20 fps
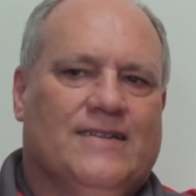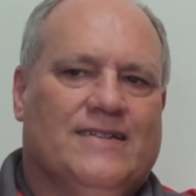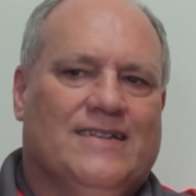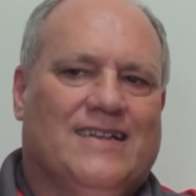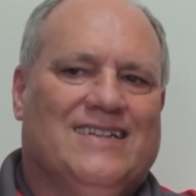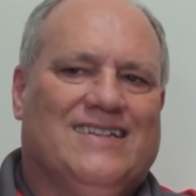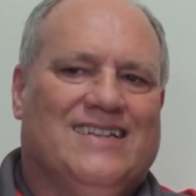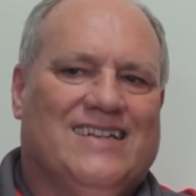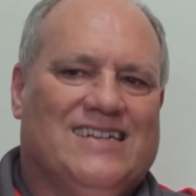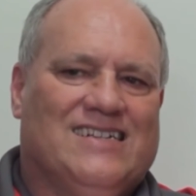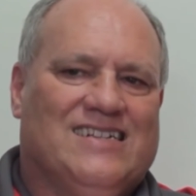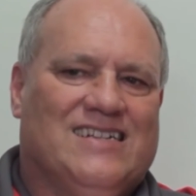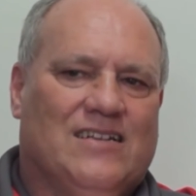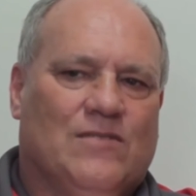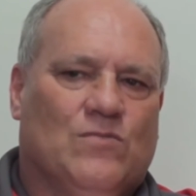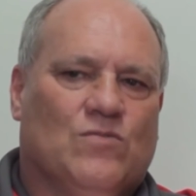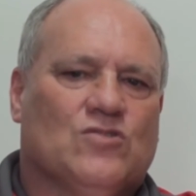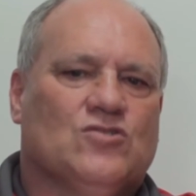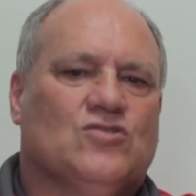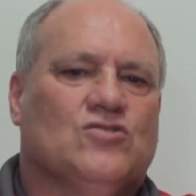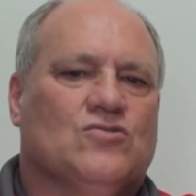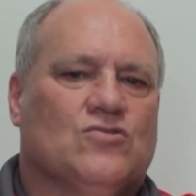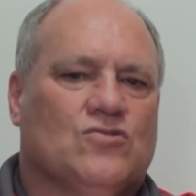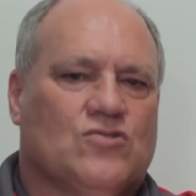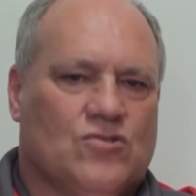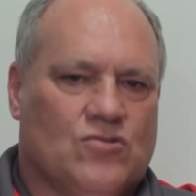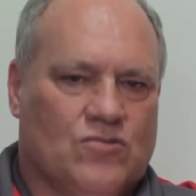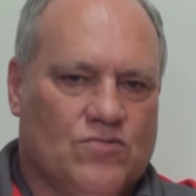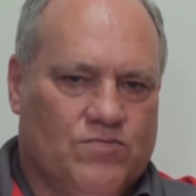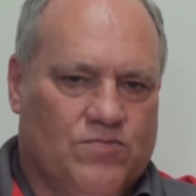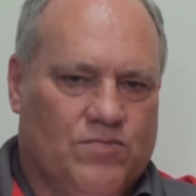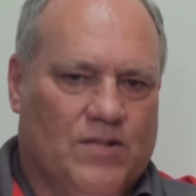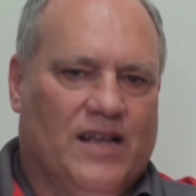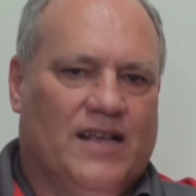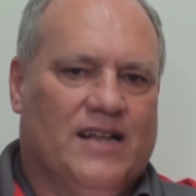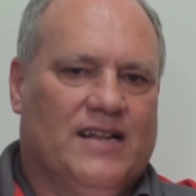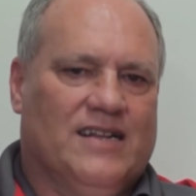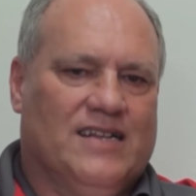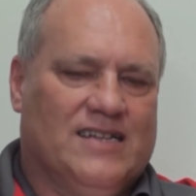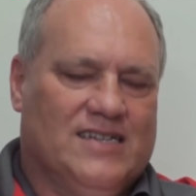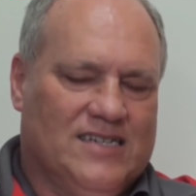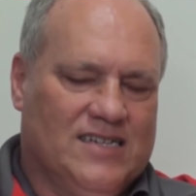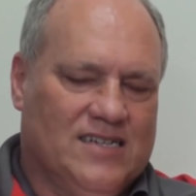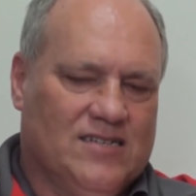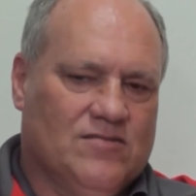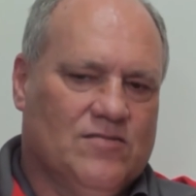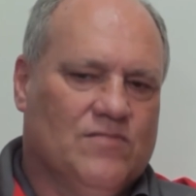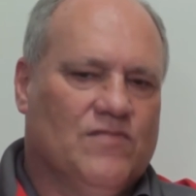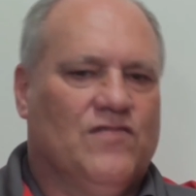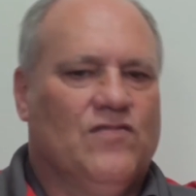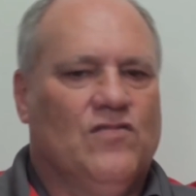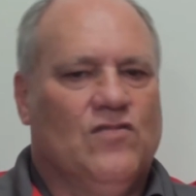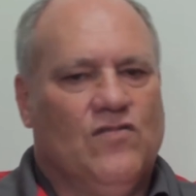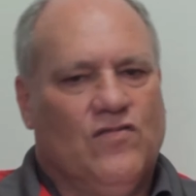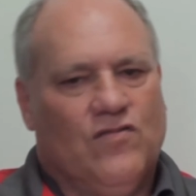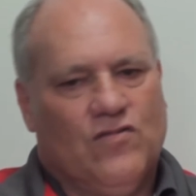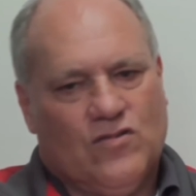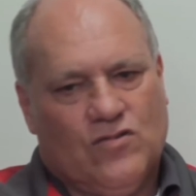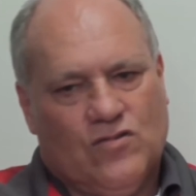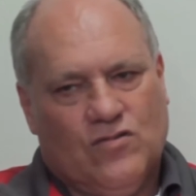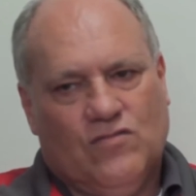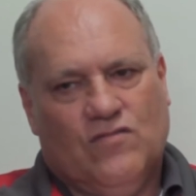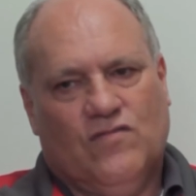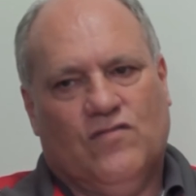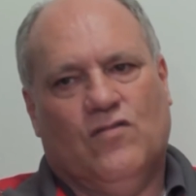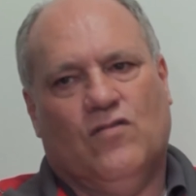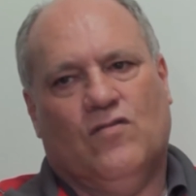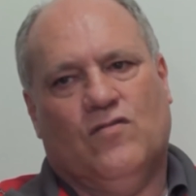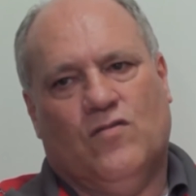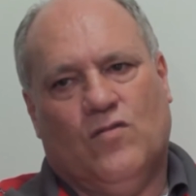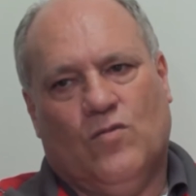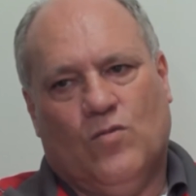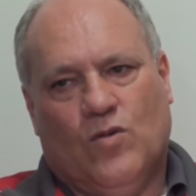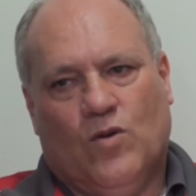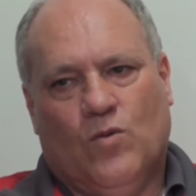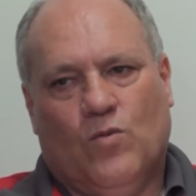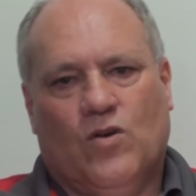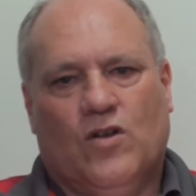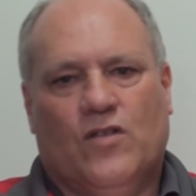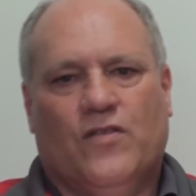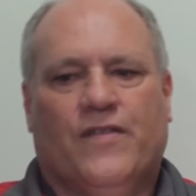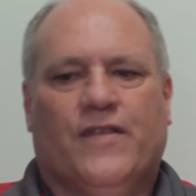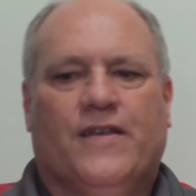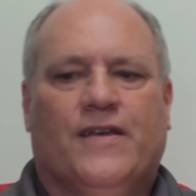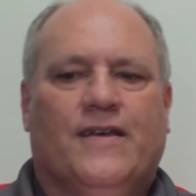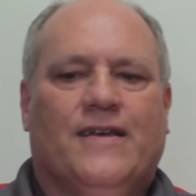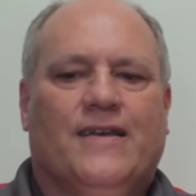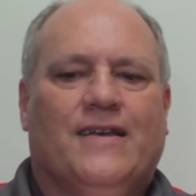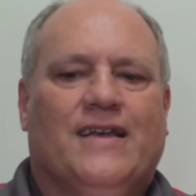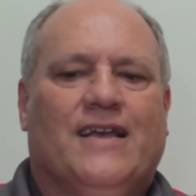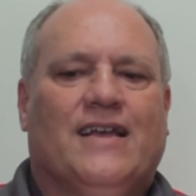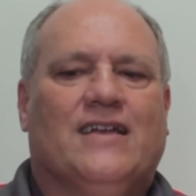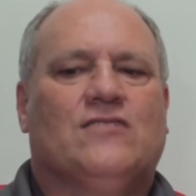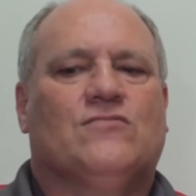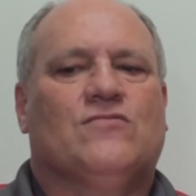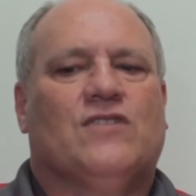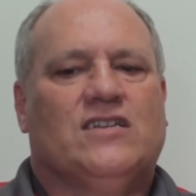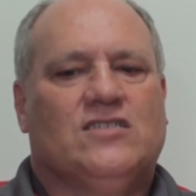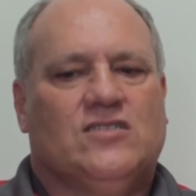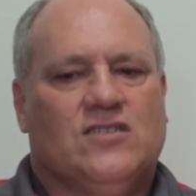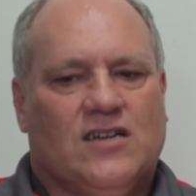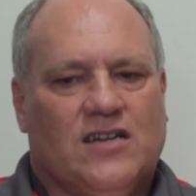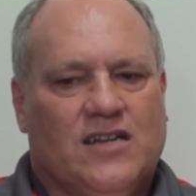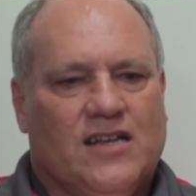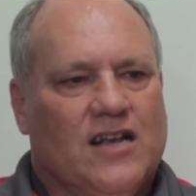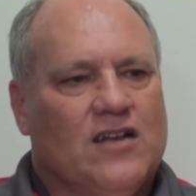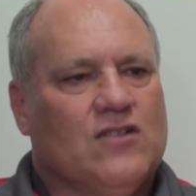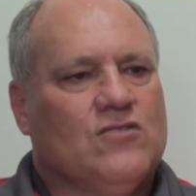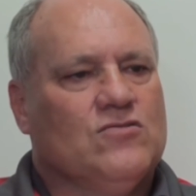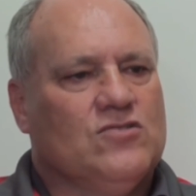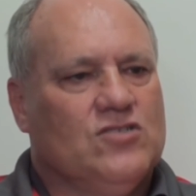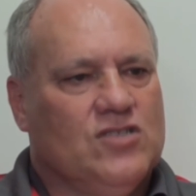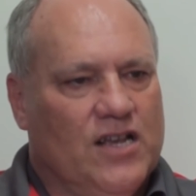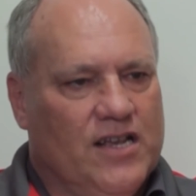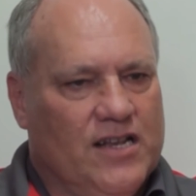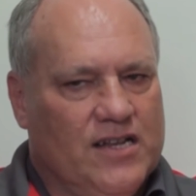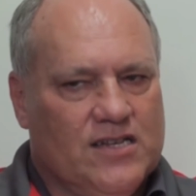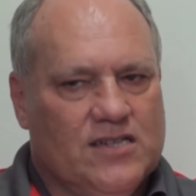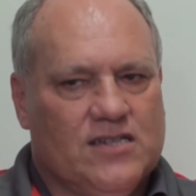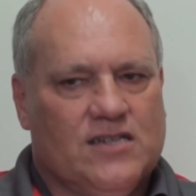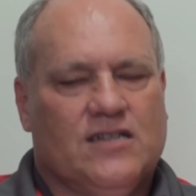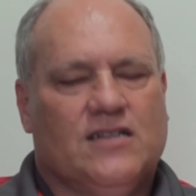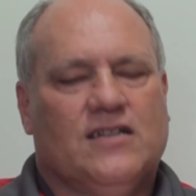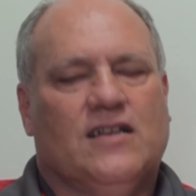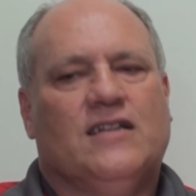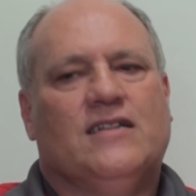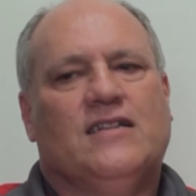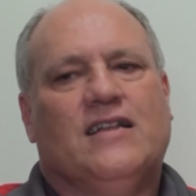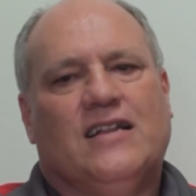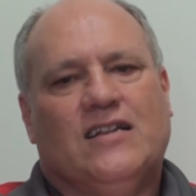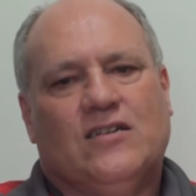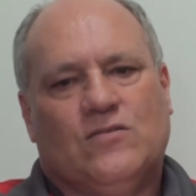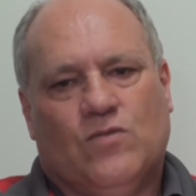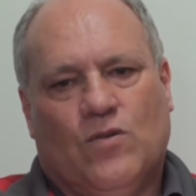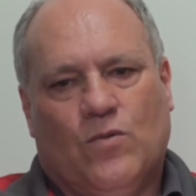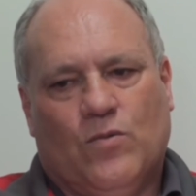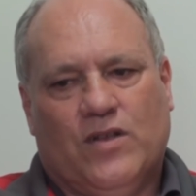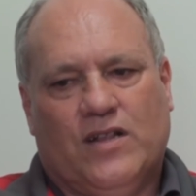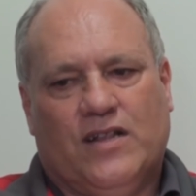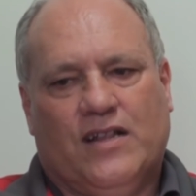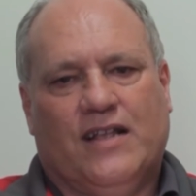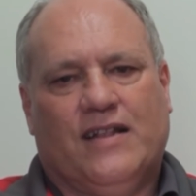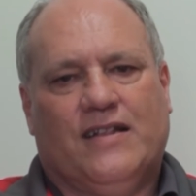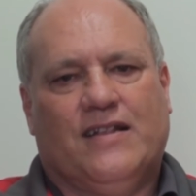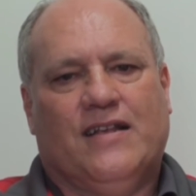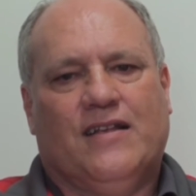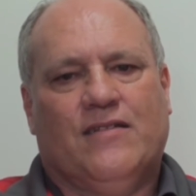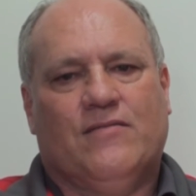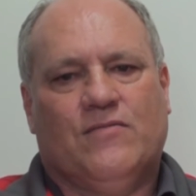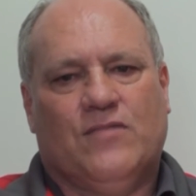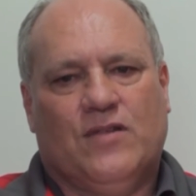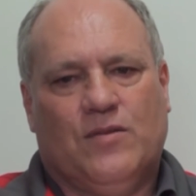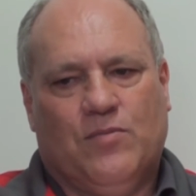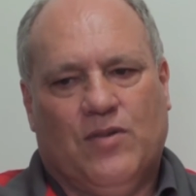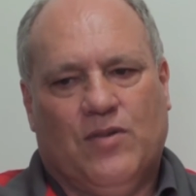that this team was used to playing this system 4 4 2, 4 4 1 1. And gradually I could change it, and that is what we did. And we